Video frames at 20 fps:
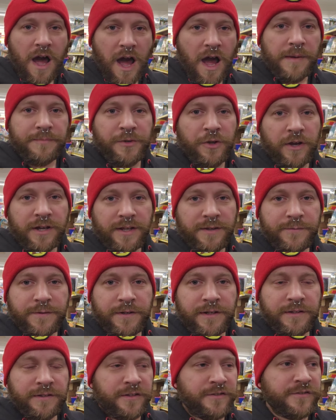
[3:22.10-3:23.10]
I'm not
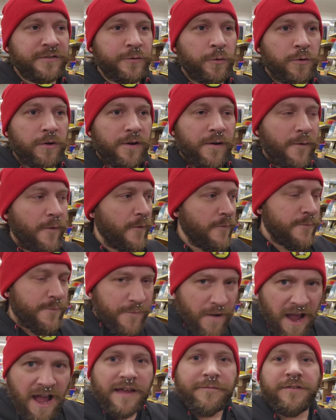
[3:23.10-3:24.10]
even in the store
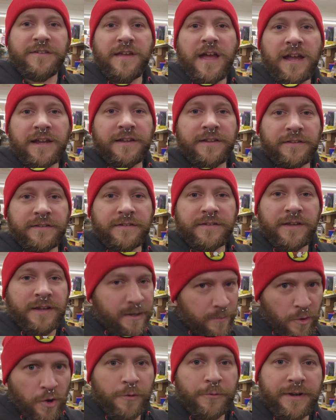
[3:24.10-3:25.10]
5 seconds,
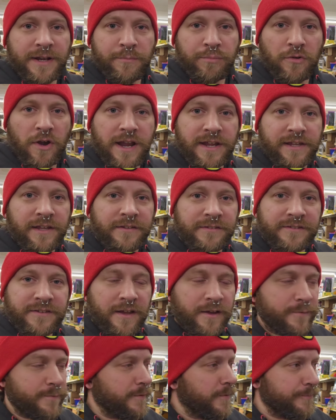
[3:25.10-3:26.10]
and I'm already breaking
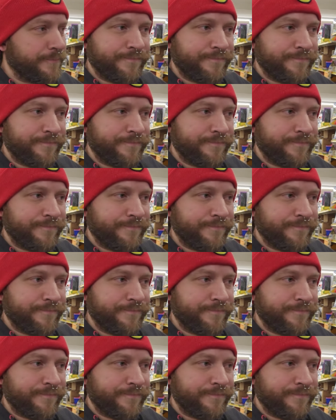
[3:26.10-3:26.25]
stuff.